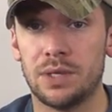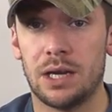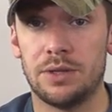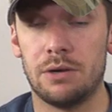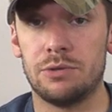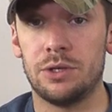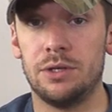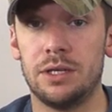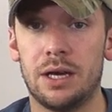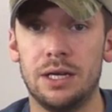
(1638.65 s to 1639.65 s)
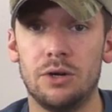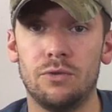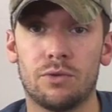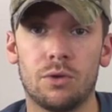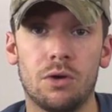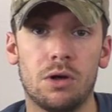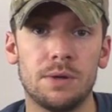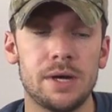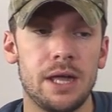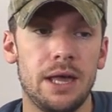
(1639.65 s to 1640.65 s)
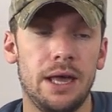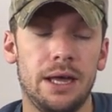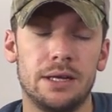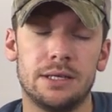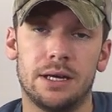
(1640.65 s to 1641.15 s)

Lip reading: I thought it was a good night overall. And